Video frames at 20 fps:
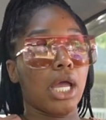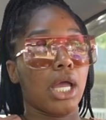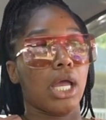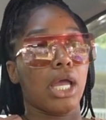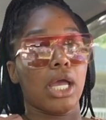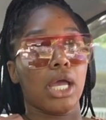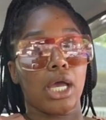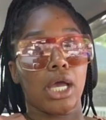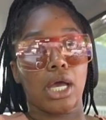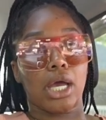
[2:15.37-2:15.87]

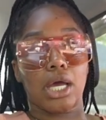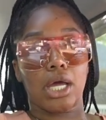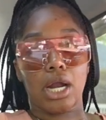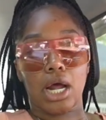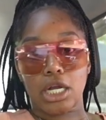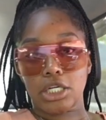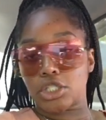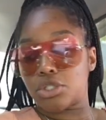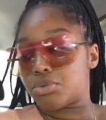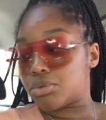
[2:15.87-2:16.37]
and
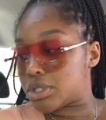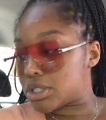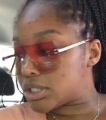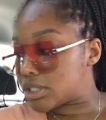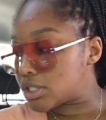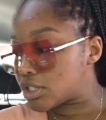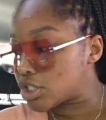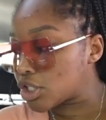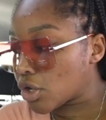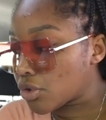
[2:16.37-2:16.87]
i just want to
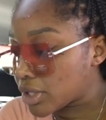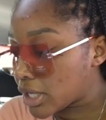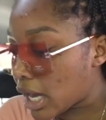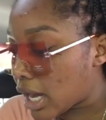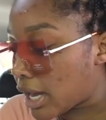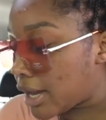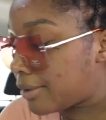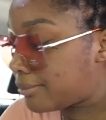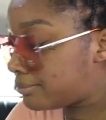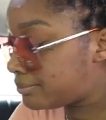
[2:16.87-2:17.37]
show
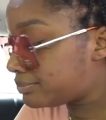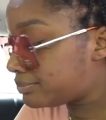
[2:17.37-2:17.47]
y'all